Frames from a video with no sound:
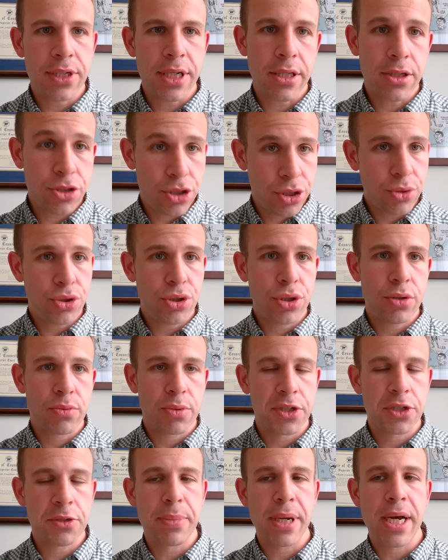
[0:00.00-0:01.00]
that you should
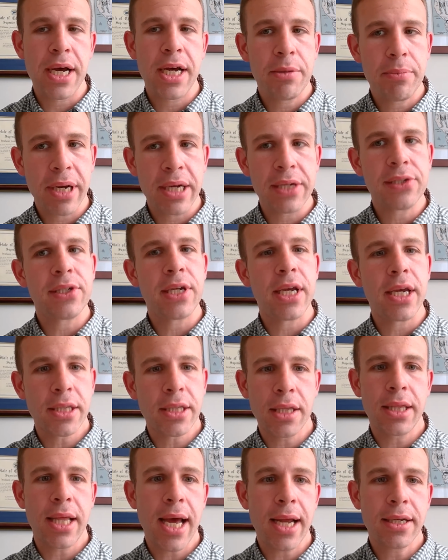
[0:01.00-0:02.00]
respond by saying
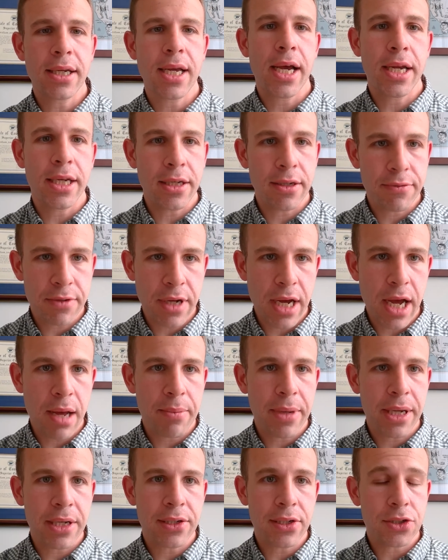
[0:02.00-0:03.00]
that that kind of
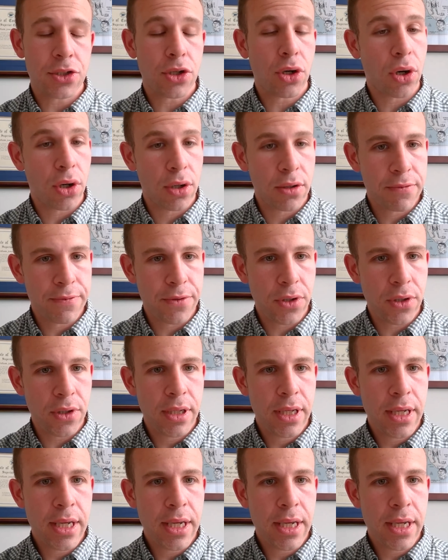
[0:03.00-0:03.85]
comment is hurtful,